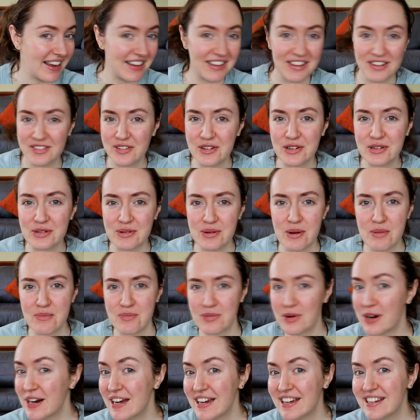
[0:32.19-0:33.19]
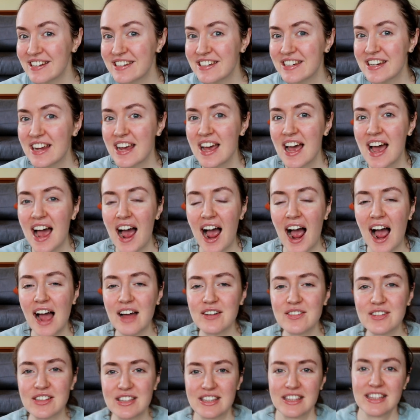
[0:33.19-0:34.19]
I cannot do a bridge.
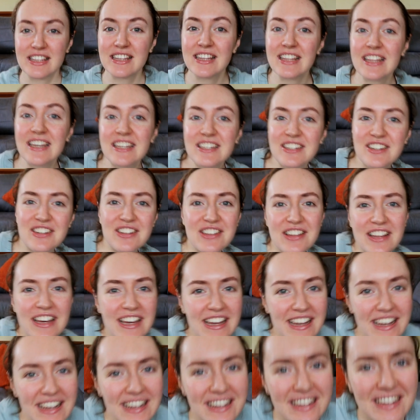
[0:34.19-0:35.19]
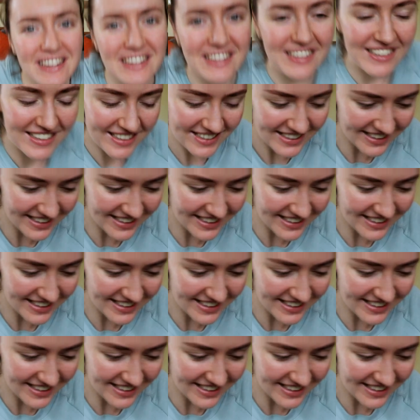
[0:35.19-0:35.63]
I was literally...